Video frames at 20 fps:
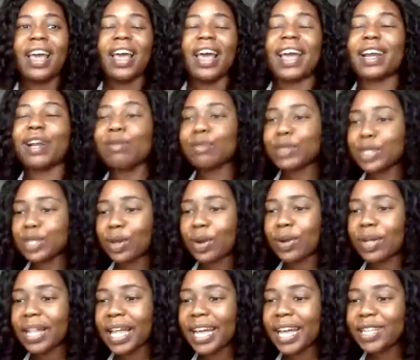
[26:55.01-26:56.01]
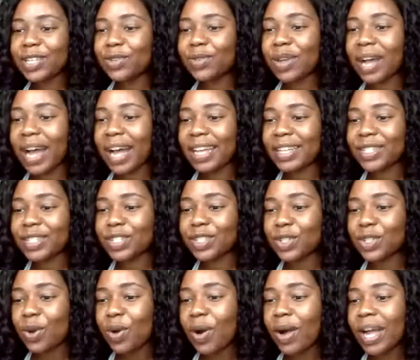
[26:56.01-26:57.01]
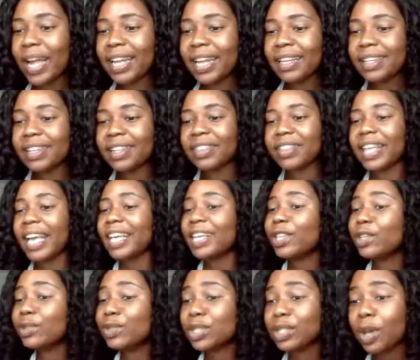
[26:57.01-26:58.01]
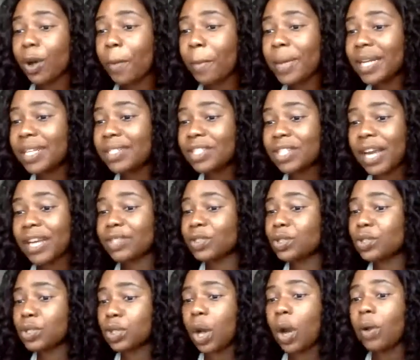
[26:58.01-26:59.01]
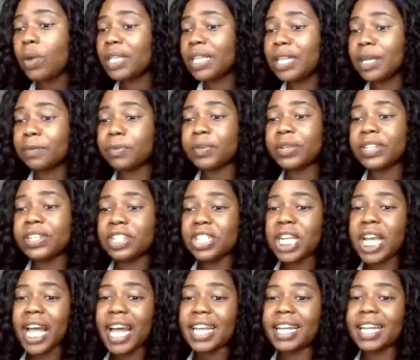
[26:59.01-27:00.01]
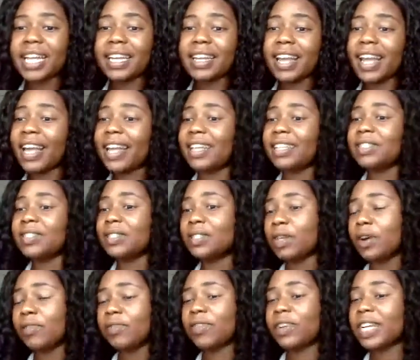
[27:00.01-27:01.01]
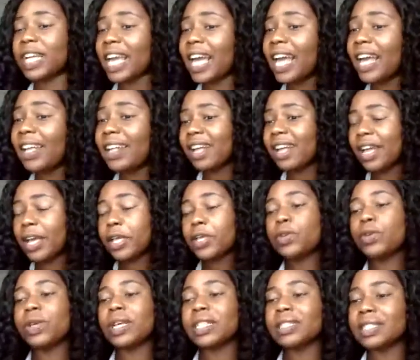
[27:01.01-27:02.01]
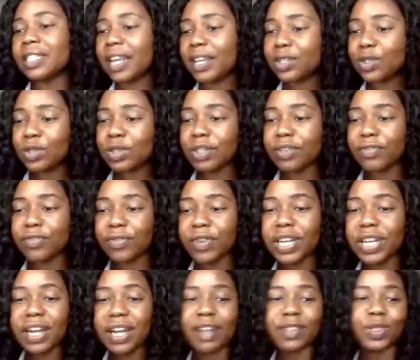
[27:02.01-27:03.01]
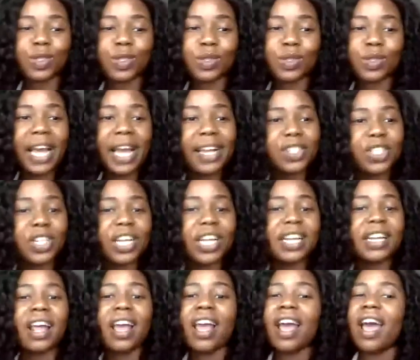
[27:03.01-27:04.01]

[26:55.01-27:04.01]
And I'm so glad you guys joined. Thank you so much. I totally appreciate it. And don't forget, you can schedule a free consultation.